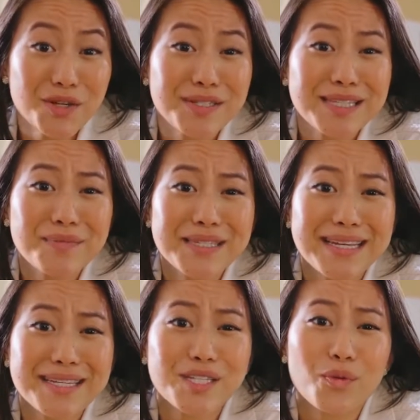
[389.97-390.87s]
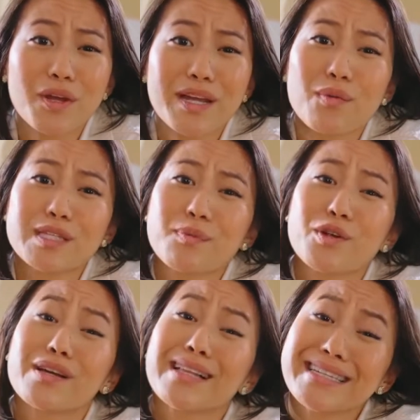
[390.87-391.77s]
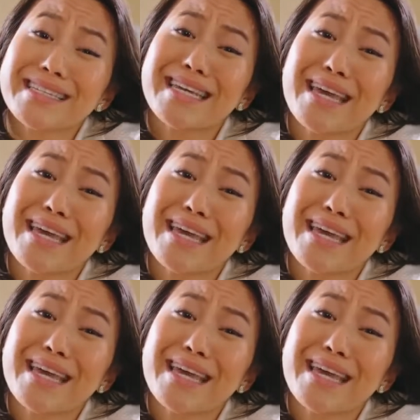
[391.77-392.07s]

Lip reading: your sleep scientist, your workout whisperer, your holistic